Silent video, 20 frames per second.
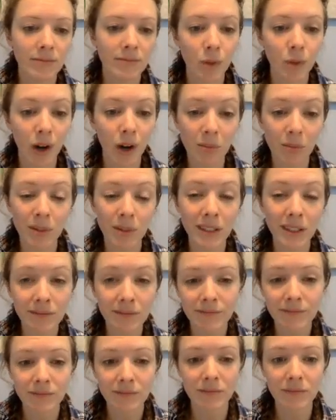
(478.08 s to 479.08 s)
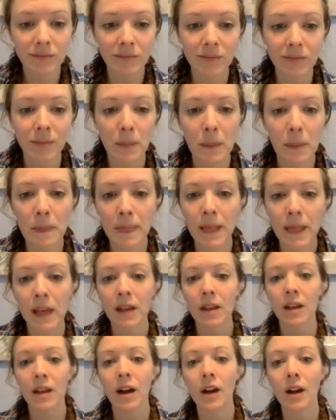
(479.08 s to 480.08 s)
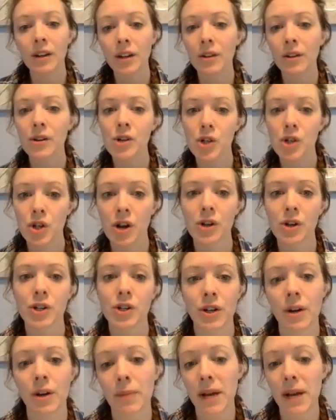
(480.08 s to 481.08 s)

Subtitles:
Probably. Another structure I'm